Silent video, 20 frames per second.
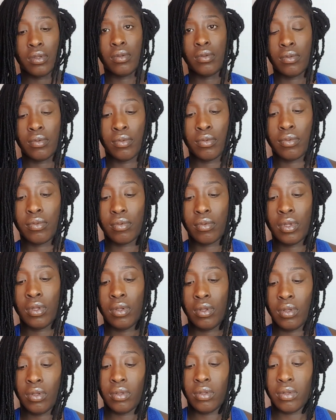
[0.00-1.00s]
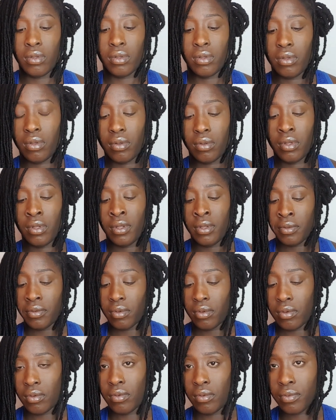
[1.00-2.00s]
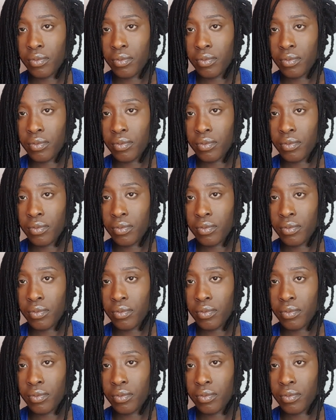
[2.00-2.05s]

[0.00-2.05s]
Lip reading: that's just the nature of the game.